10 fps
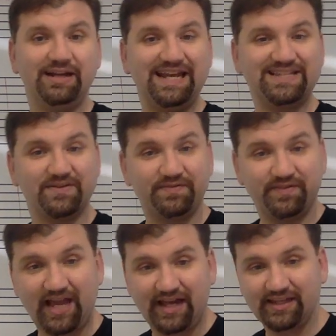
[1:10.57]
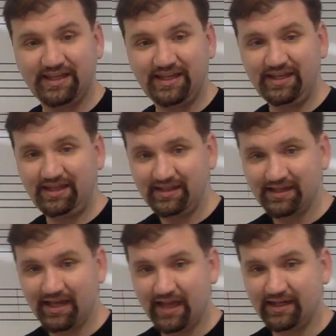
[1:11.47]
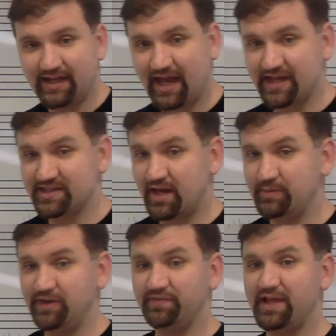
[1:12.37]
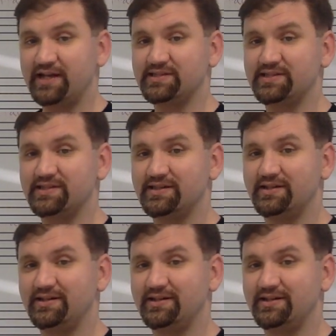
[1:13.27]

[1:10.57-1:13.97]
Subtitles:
It's a flat key, and it has how many flats?